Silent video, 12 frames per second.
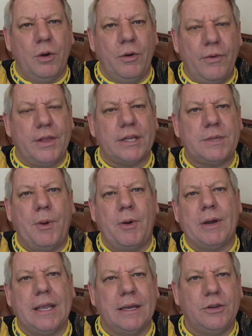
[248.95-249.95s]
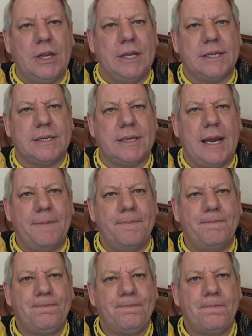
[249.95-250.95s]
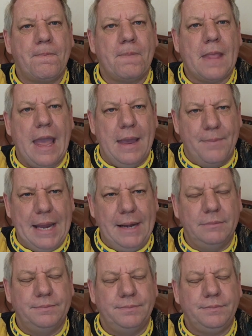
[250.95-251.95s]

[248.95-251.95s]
move of the Spirit in Jesus' name. Amen.